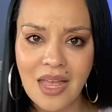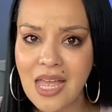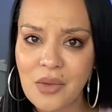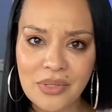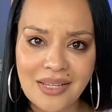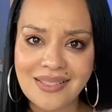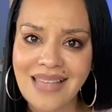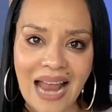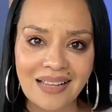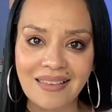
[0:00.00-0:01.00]
It was
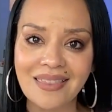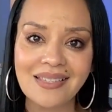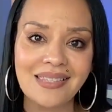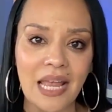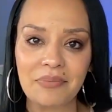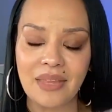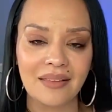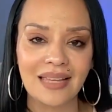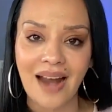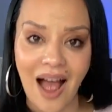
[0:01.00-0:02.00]
exactly the same
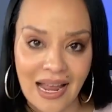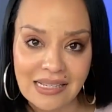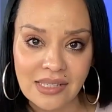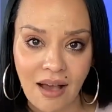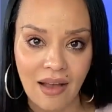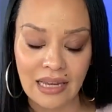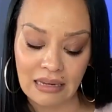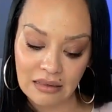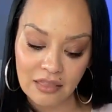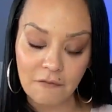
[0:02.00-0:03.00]
thing that I saw
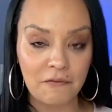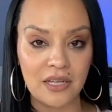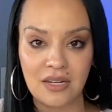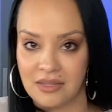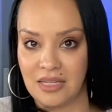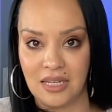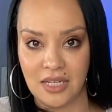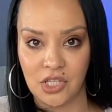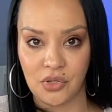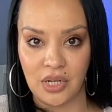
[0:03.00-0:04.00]
in the fitness
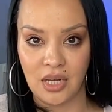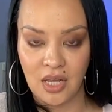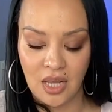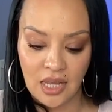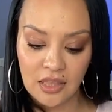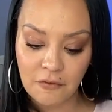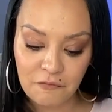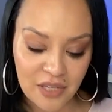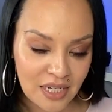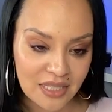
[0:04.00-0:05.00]
industry. In the
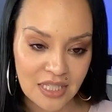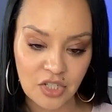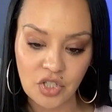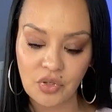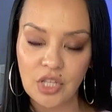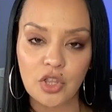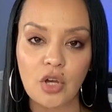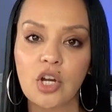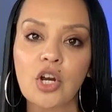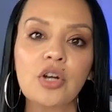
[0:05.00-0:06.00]
fitness industry,
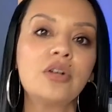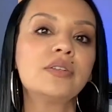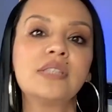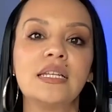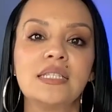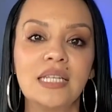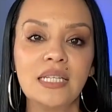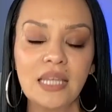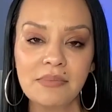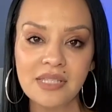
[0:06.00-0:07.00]
the girls that did
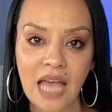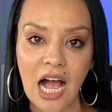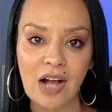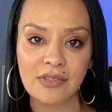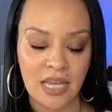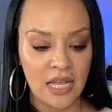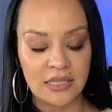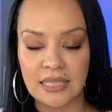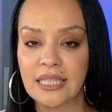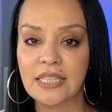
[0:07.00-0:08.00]
it themselves,
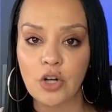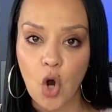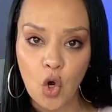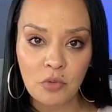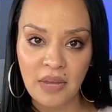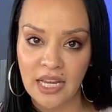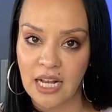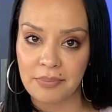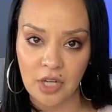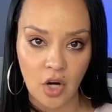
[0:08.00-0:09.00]
that did their own
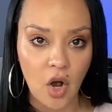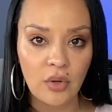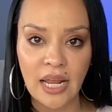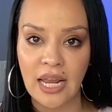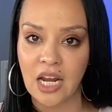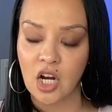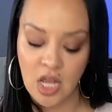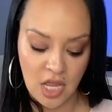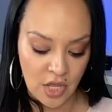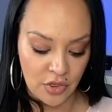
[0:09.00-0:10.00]
makeup, their own hair,
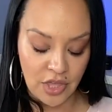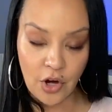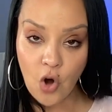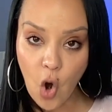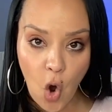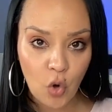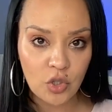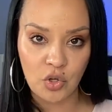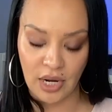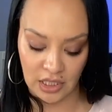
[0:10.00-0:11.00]
their own
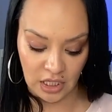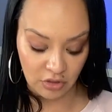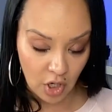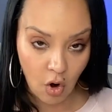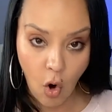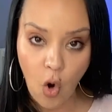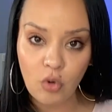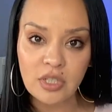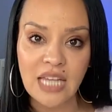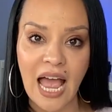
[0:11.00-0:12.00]
training, their
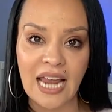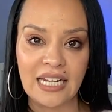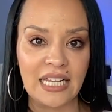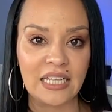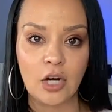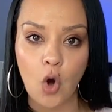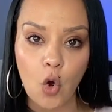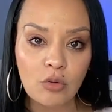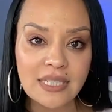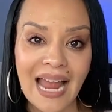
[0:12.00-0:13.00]
own dieting, their
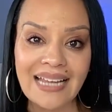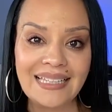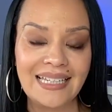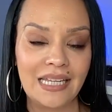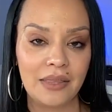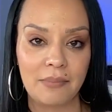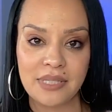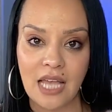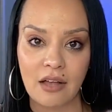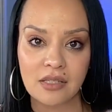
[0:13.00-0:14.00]
own dialing in
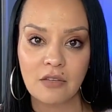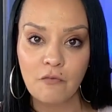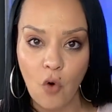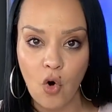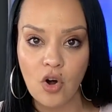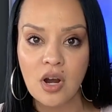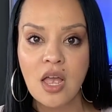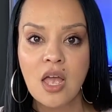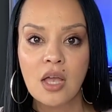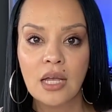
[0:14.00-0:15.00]
themselves for
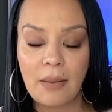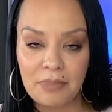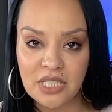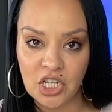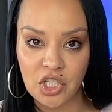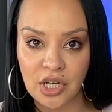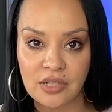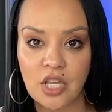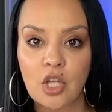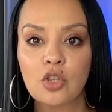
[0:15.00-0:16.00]

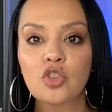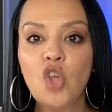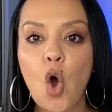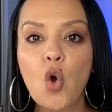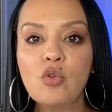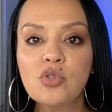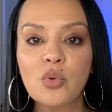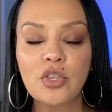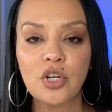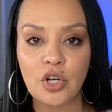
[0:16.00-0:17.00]
competitions, those
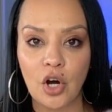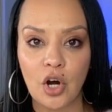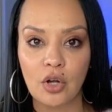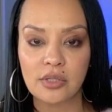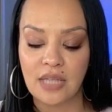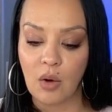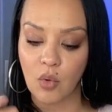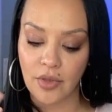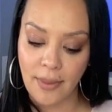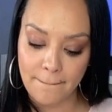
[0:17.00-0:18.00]
were the girls that
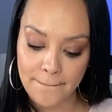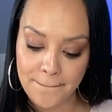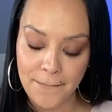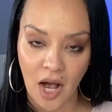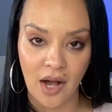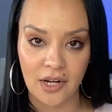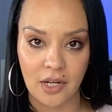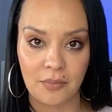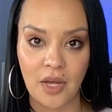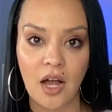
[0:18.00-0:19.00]
were the
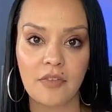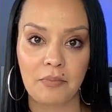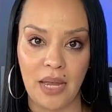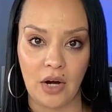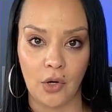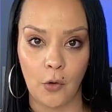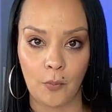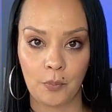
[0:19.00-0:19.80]
bottom of the barrel.